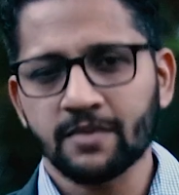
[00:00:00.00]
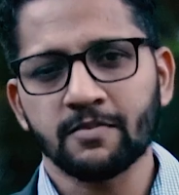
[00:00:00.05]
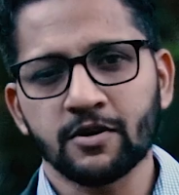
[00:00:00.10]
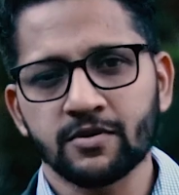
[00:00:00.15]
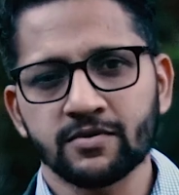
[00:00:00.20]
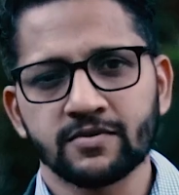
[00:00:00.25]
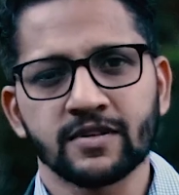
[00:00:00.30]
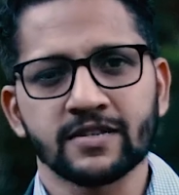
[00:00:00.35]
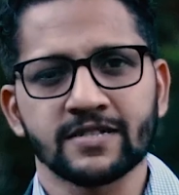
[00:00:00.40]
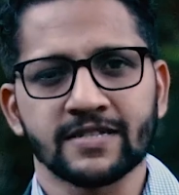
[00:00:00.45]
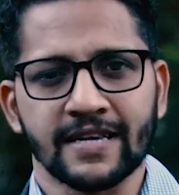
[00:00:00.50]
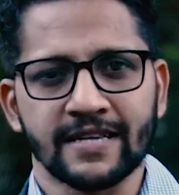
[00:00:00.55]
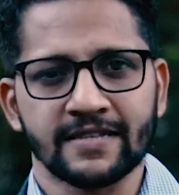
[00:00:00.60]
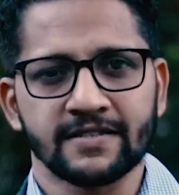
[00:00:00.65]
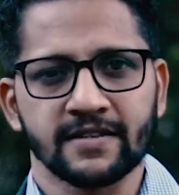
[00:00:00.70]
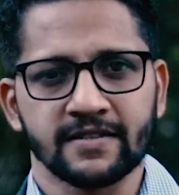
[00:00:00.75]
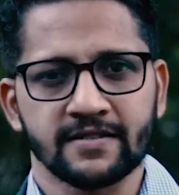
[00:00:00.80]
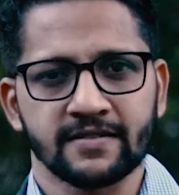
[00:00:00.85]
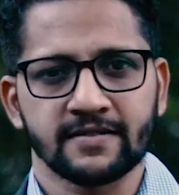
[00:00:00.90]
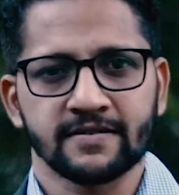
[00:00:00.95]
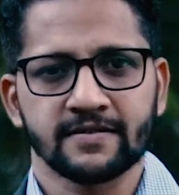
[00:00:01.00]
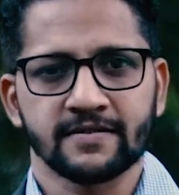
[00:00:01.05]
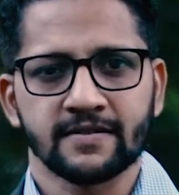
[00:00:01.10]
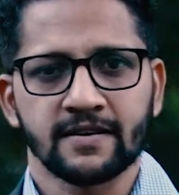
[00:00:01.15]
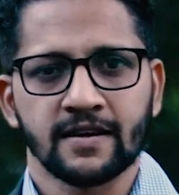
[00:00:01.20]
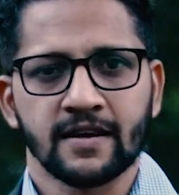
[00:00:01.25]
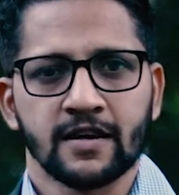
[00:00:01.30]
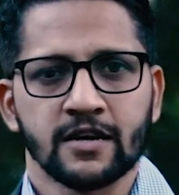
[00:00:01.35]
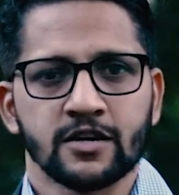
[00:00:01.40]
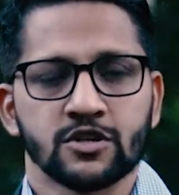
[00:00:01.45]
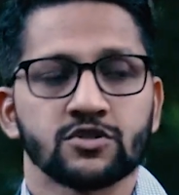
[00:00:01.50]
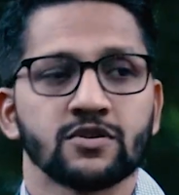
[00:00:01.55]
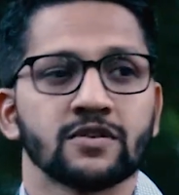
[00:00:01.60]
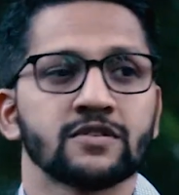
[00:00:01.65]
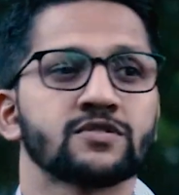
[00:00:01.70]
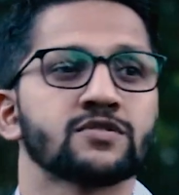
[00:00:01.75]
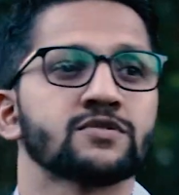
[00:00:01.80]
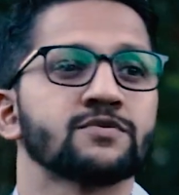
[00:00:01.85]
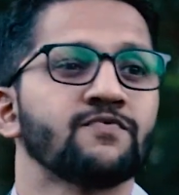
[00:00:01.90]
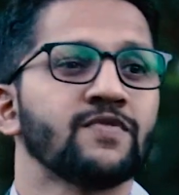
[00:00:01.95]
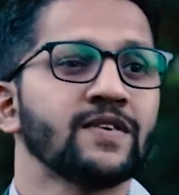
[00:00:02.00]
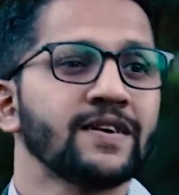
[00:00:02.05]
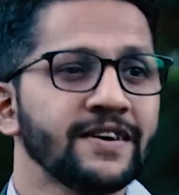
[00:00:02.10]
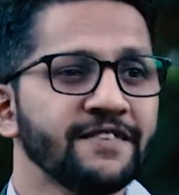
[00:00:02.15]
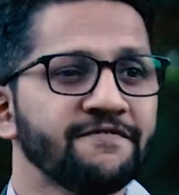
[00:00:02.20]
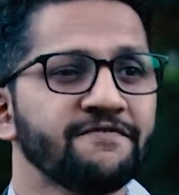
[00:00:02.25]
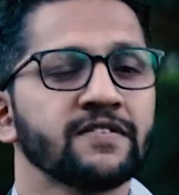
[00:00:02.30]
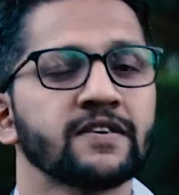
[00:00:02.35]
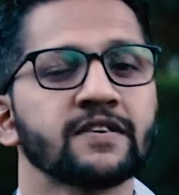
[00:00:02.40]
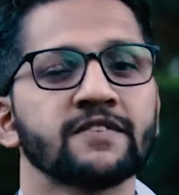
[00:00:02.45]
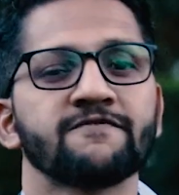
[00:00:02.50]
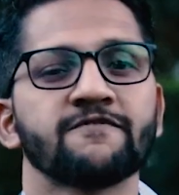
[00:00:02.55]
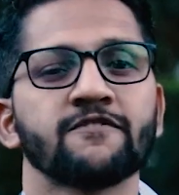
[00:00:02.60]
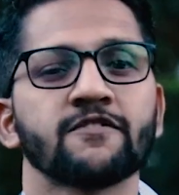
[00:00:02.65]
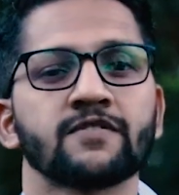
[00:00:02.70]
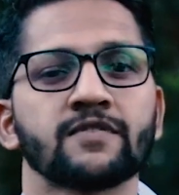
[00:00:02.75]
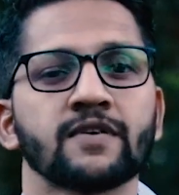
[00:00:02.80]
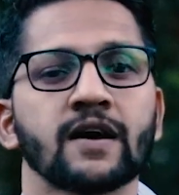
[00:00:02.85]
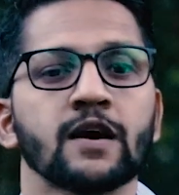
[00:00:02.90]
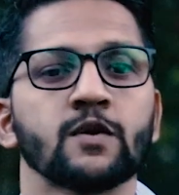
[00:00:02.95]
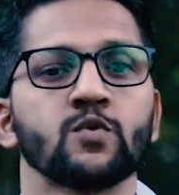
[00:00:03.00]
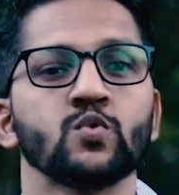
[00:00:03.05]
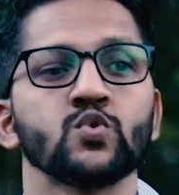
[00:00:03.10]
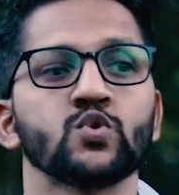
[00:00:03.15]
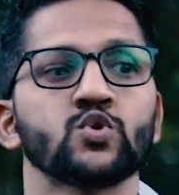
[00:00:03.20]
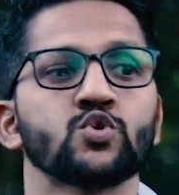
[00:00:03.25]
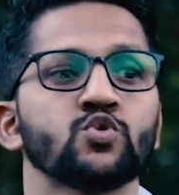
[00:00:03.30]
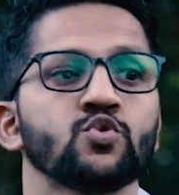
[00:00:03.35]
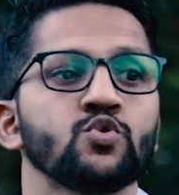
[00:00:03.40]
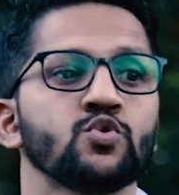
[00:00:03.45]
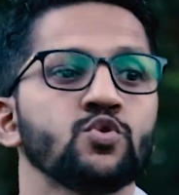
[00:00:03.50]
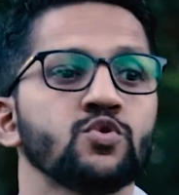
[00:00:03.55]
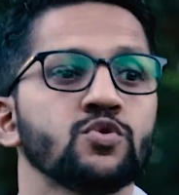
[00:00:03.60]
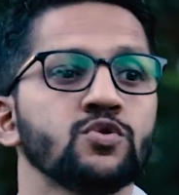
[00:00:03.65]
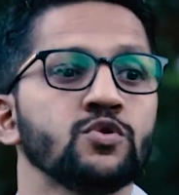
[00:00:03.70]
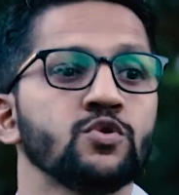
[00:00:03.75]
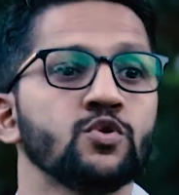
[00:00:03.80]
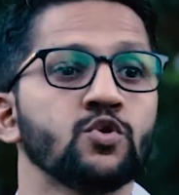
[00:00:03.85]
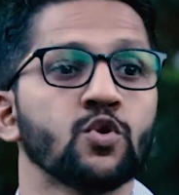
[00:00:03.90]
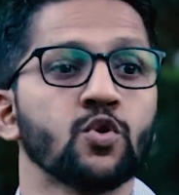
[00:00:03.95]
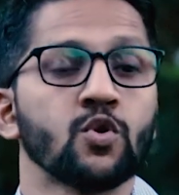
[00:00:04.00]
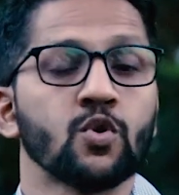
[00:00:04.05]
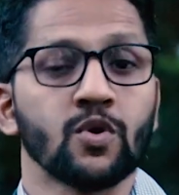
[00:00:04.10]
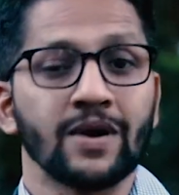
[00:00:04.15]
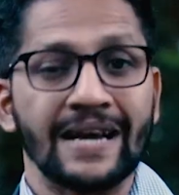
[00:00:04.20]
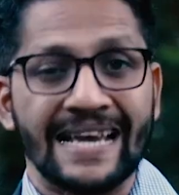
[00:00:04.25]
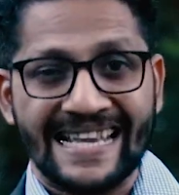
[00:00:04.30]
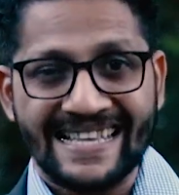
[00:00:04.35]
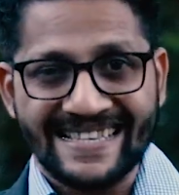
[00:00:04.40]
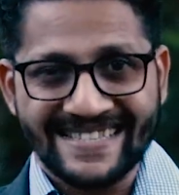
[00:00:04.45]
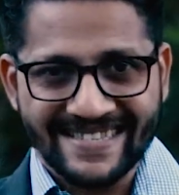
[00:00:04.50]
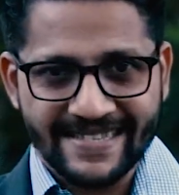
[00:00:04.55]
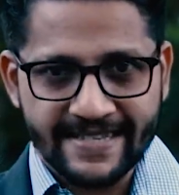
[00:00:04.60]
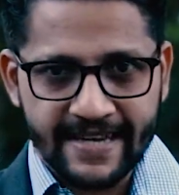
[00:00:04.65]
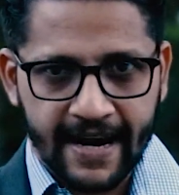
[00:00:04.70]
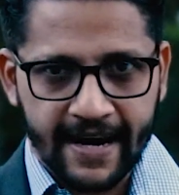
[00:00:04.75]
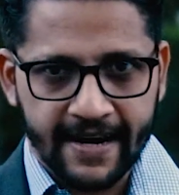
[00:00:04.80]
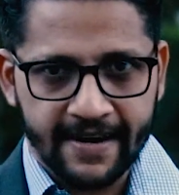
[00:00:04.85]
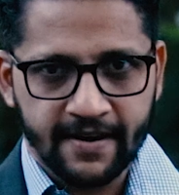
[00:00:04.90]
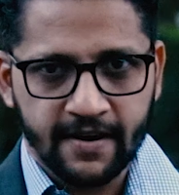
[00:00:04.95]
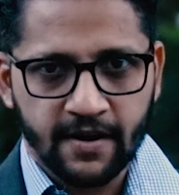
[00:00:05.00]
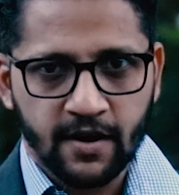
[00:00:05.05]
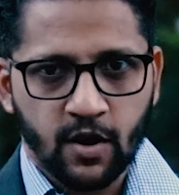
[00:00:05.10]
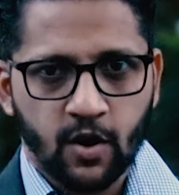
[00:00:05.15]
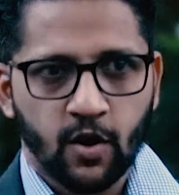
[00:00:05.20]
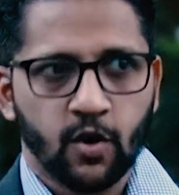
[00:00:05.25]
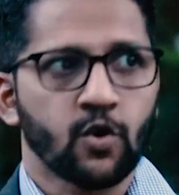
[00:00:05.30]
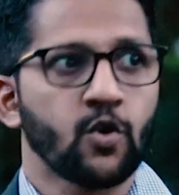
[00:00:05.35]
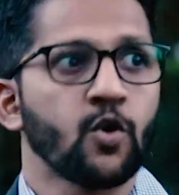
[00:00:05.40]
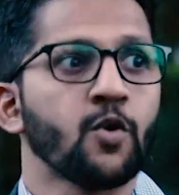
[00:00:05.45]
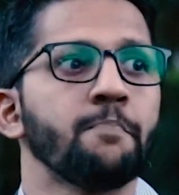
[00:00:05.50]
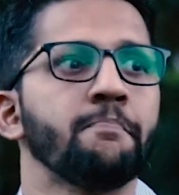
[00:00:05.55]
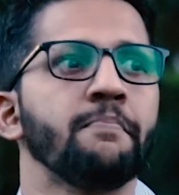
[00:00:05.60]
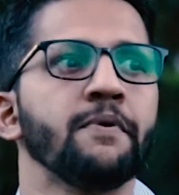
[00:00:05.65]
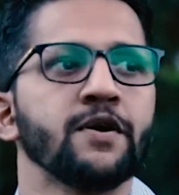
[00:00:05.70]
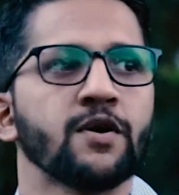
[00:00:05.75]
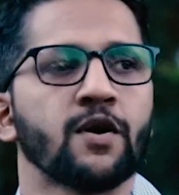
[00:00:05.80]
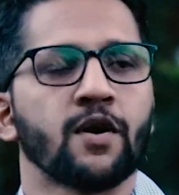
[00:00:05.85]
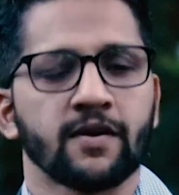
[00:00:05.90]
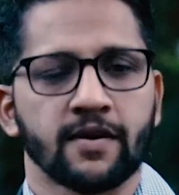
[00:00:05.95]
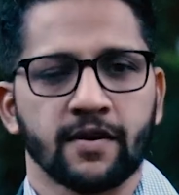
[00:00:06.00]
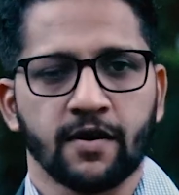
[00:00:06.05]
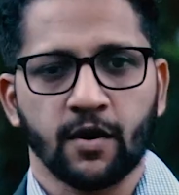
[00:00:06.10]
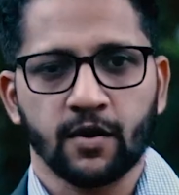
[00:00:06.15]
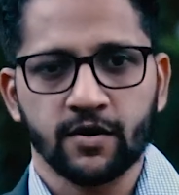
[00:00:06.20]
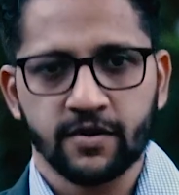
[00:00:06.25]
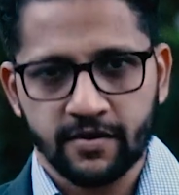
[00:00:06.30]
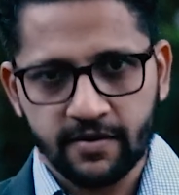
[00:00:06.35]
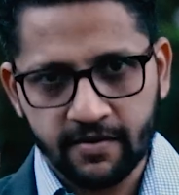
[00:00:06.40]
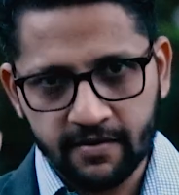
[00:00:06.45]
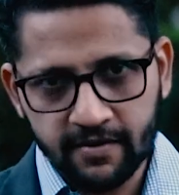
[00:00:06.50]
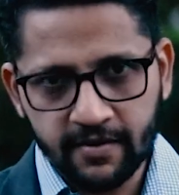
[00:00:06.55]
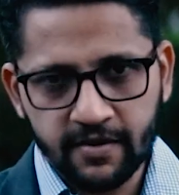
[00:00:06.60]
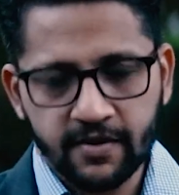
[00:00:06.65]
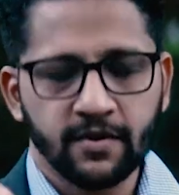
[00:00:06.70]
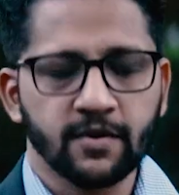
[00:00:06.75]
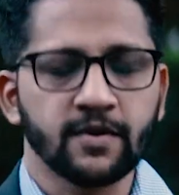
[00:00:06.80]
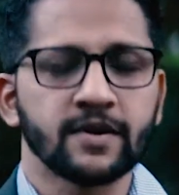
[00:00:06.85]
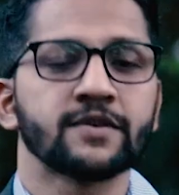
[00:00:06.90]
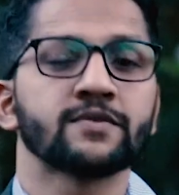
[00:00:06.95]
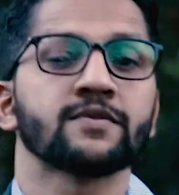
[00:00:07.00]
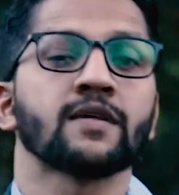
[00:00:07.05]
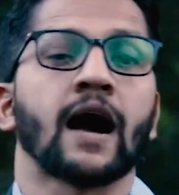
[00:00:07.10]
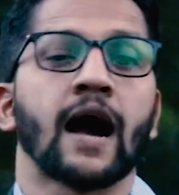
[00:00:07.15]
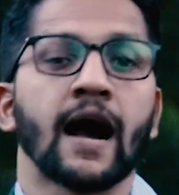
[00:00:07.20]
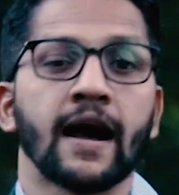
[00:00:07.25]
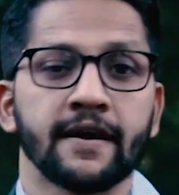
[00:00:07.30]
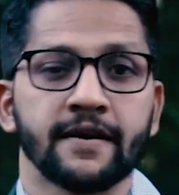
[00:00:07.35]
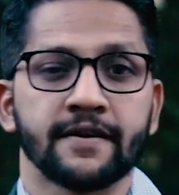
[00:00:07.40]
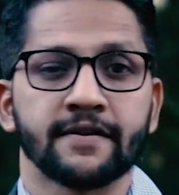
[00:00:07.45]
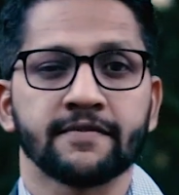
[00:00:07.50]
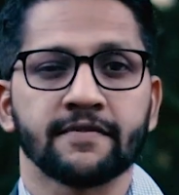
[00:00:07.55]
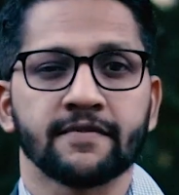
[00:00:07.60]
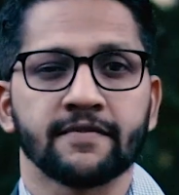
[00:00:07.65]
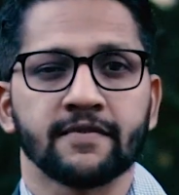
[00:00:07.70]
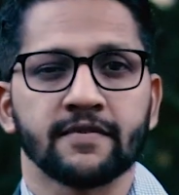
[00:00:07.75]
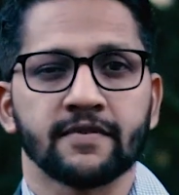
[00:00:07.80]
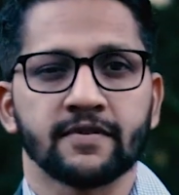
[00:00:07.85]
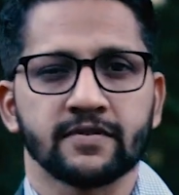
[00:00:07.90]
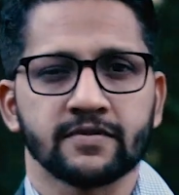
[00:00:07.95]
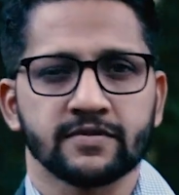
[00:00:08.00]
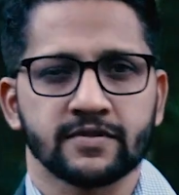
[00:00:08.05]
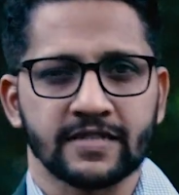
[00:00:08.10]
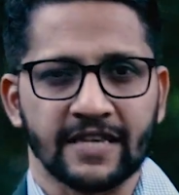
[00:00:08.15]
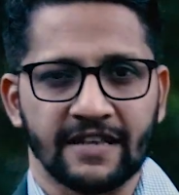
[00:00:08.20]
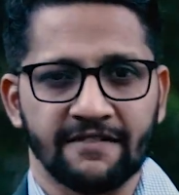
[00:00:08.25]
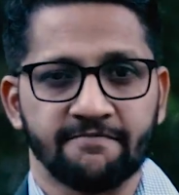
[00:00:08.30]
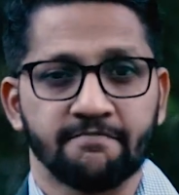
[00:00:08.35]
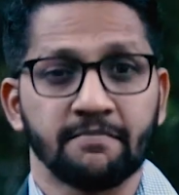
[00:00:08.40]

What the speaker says: about the senses. So it's very difficult for Rahu to go inside or go beyond, or go into the higher self.